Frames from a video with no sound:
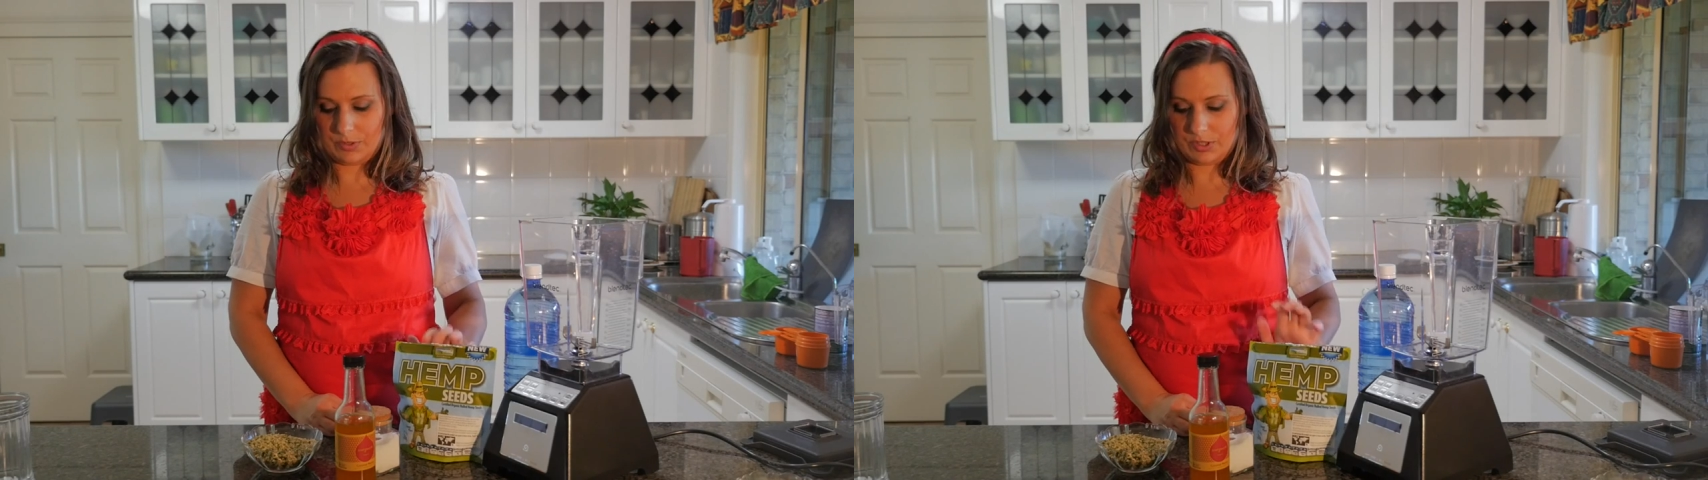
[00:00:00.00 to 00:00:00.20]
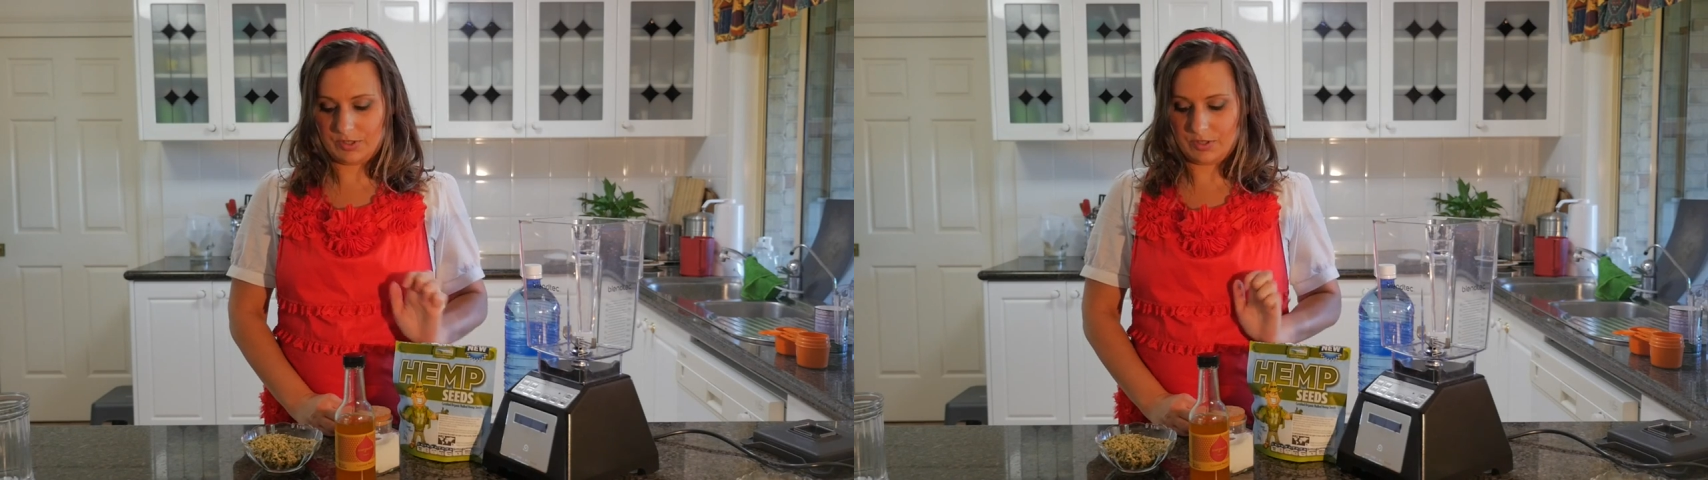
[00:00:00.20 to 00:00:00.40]

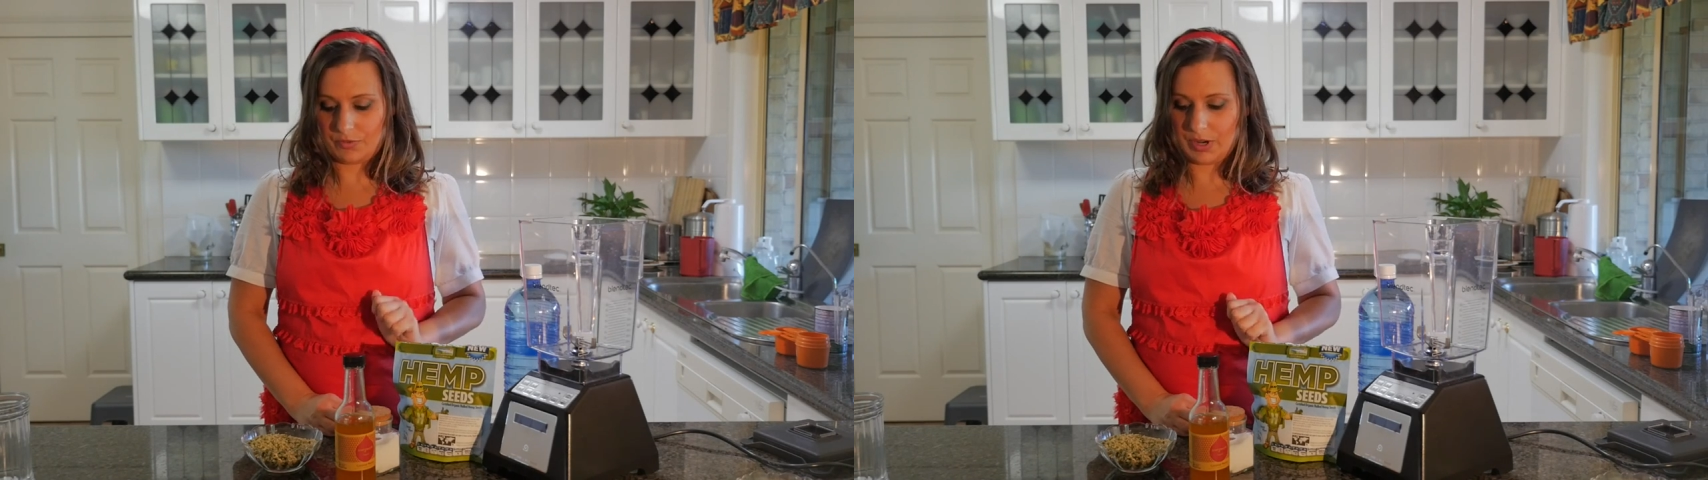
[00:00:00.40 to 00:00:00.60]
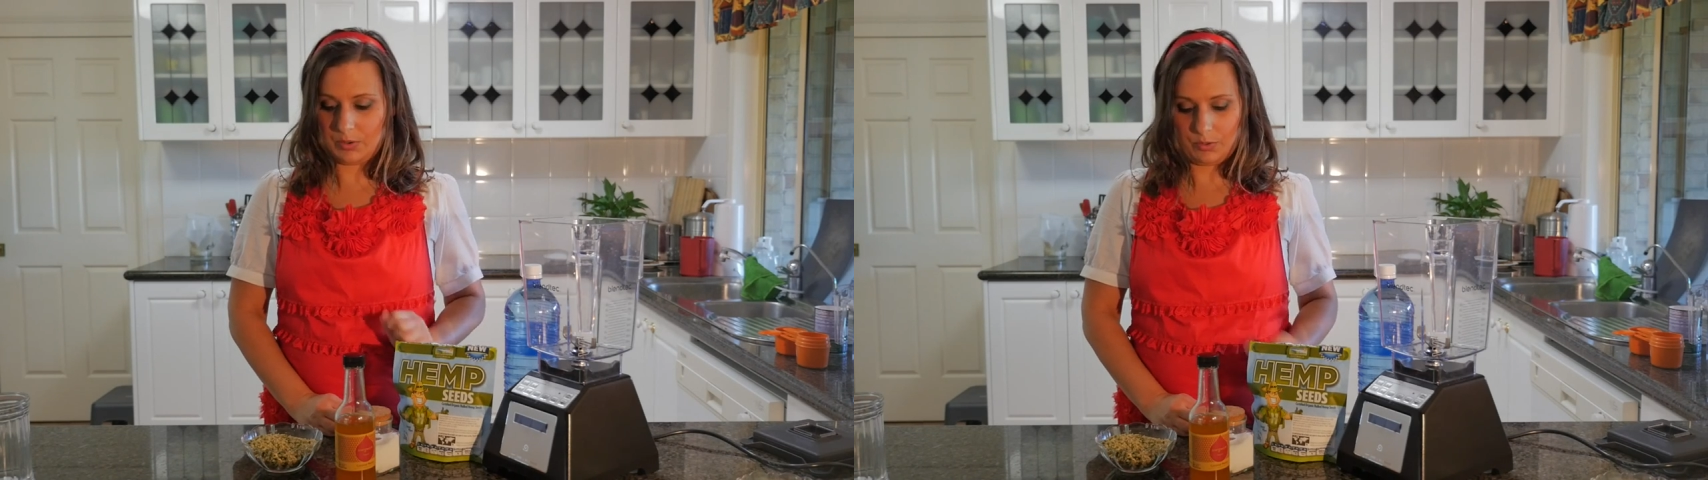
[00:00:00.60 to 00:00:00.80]
which is
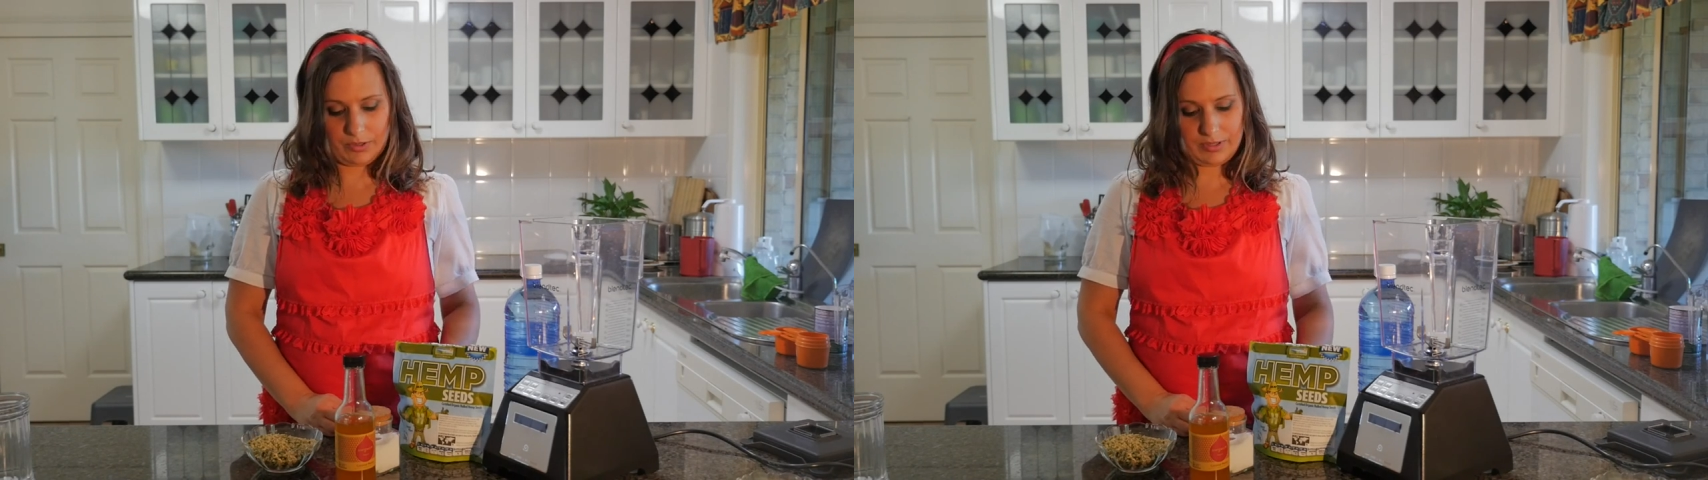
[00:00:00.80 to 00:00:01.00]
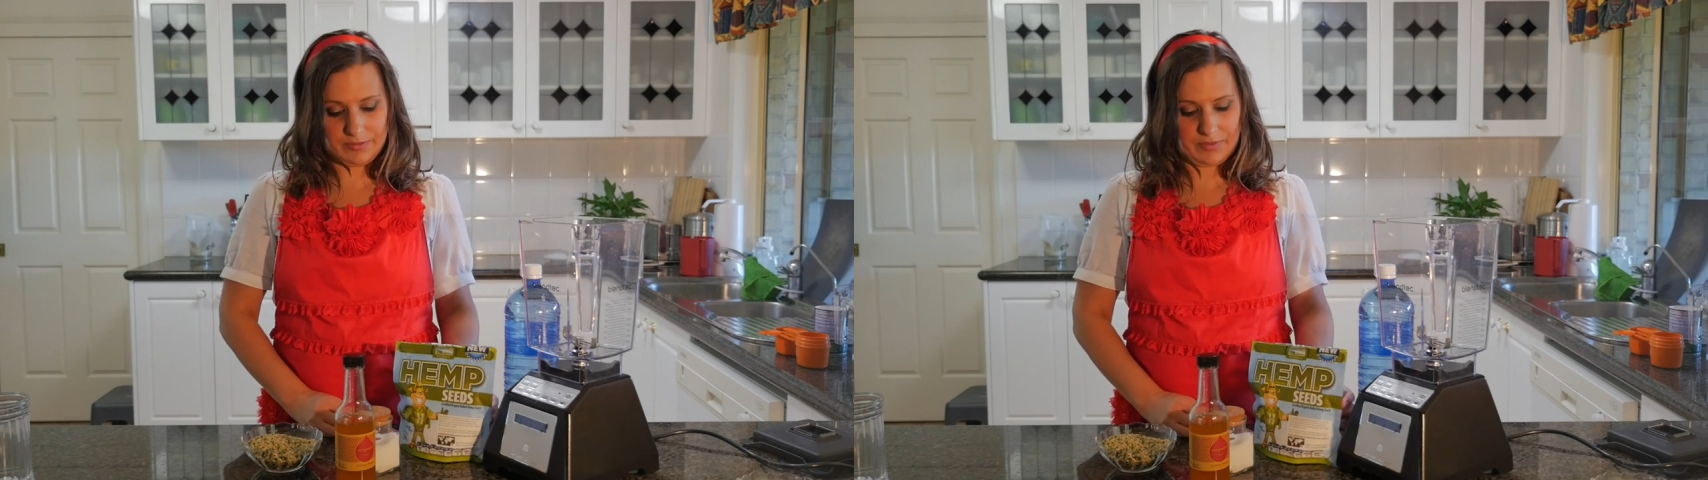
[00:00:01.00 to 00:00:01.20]
three
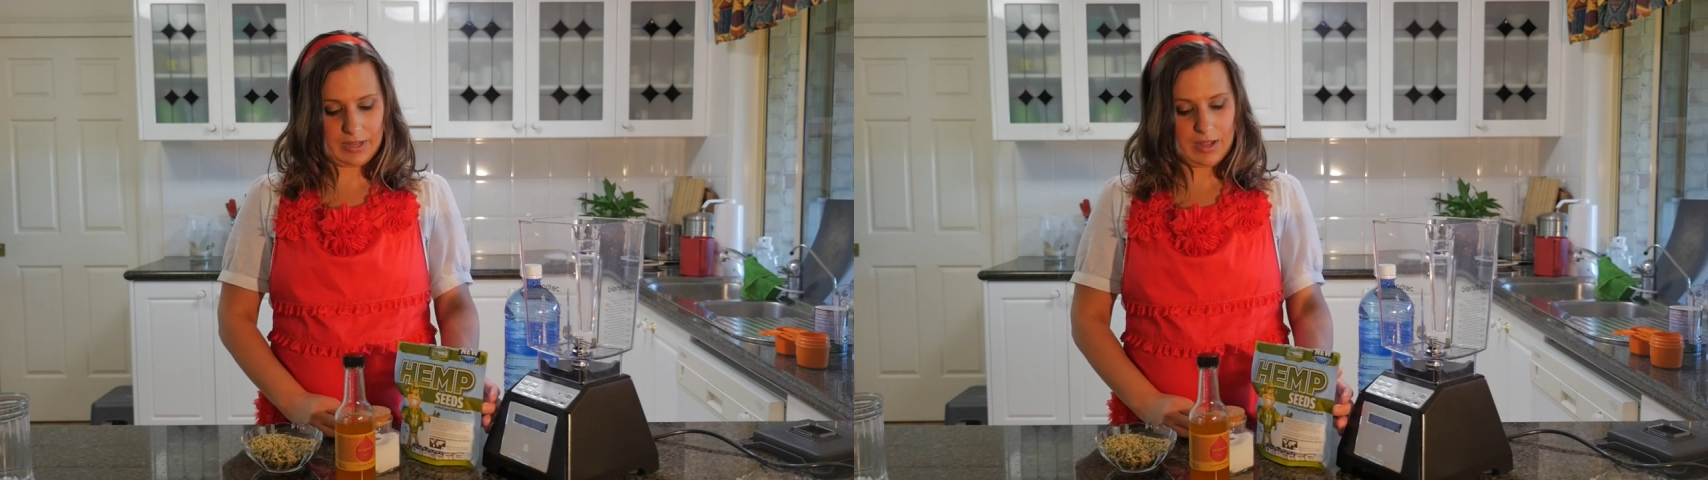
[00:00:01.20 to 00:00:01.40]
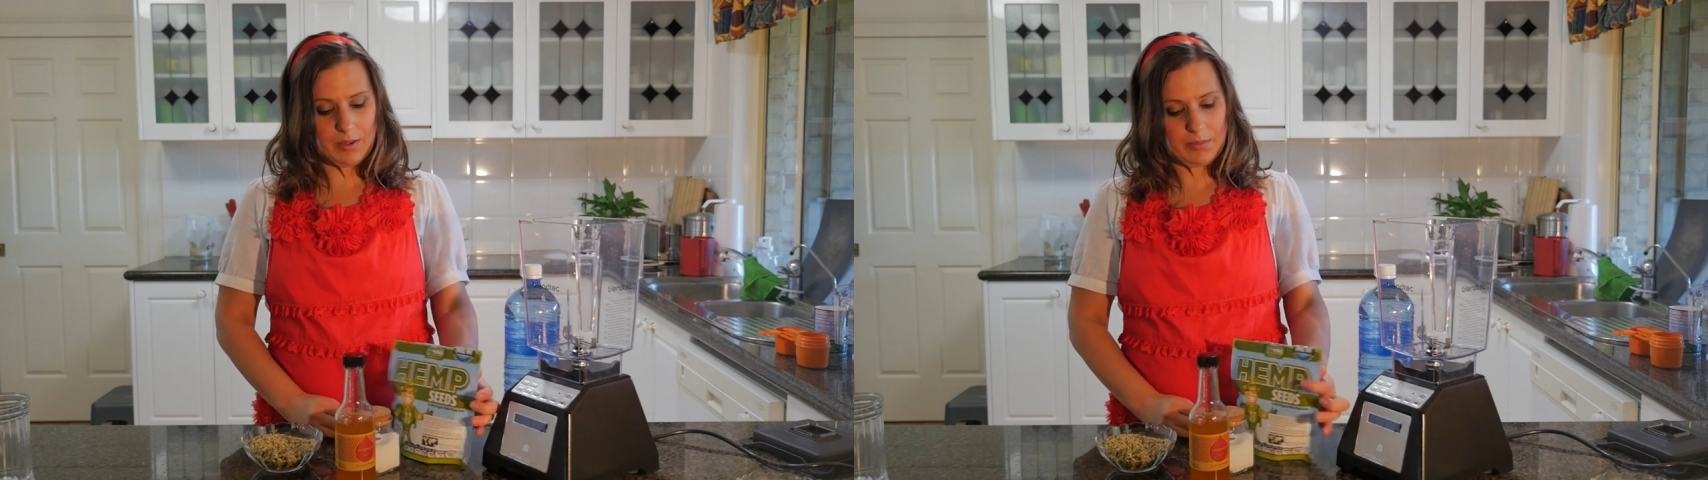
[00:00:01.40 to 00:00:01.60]
quarters of a
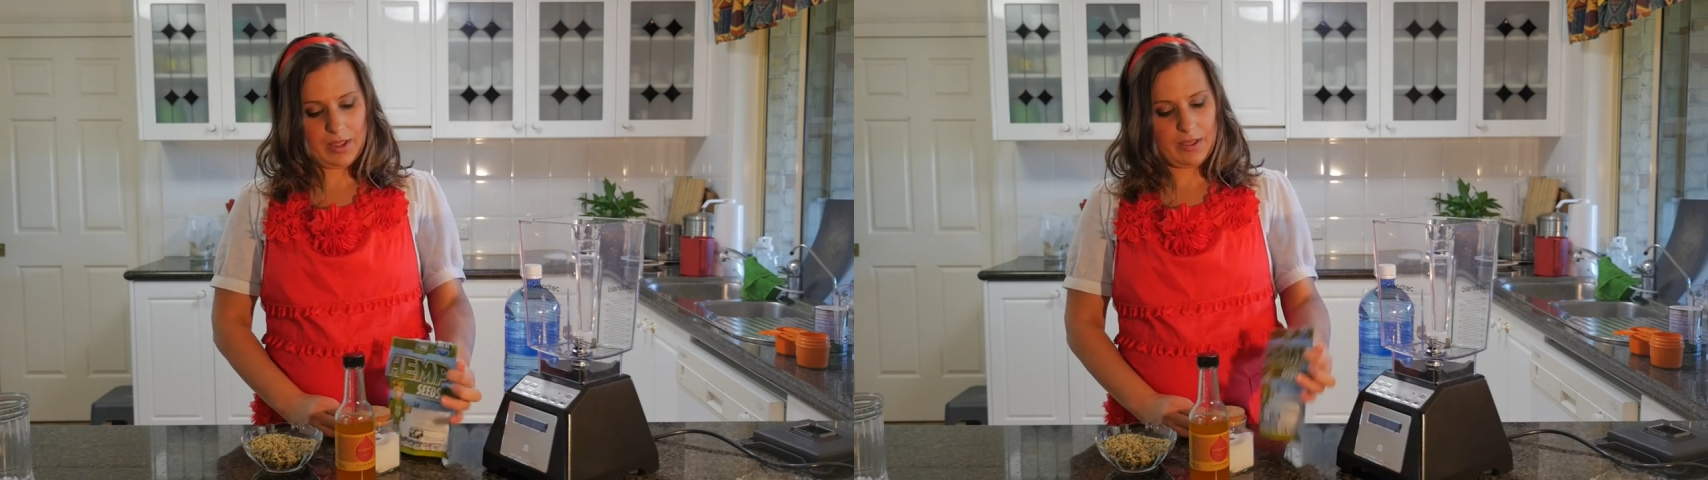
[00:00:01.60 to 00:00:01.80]
cup.